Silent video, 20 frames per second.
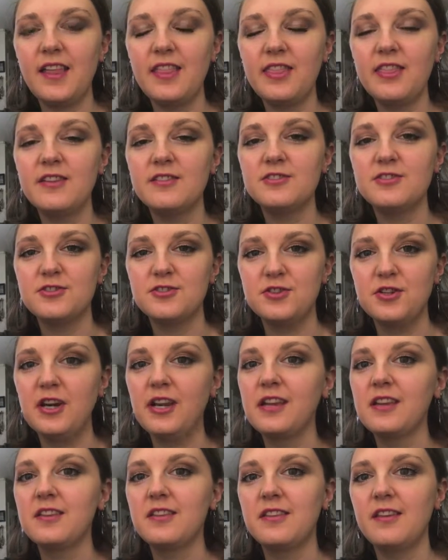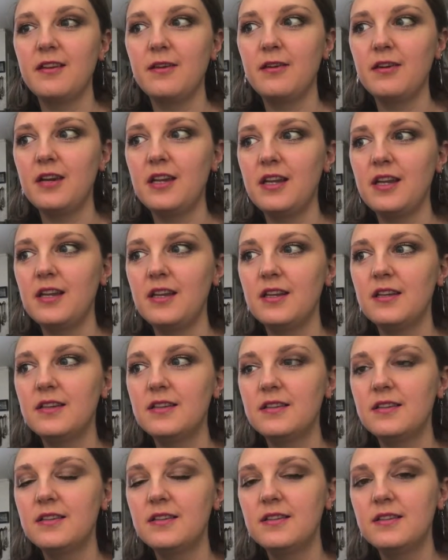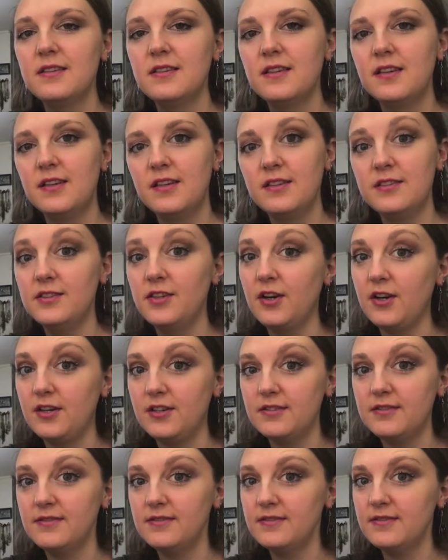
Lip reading: the String Theory yarn,